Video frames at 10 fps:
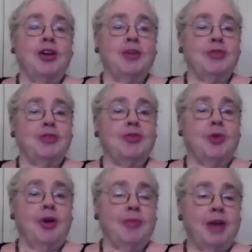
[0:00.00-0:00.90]
me through
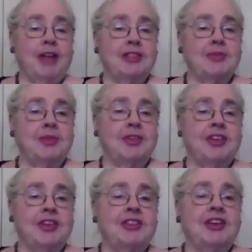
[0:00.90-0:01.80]
all the
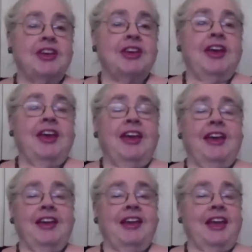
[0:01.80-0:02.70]
possibilities
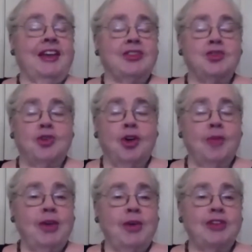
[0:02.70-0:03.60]
and answered all
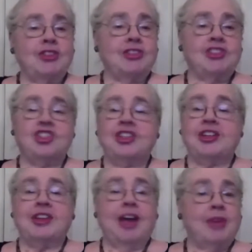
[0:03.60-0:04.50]
my questions. She
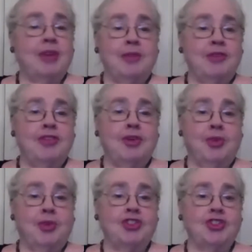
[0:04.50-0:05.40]
did not make me feel
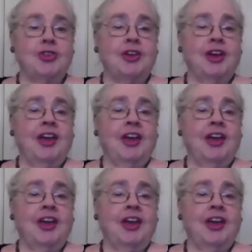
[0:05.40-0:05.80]
pressured.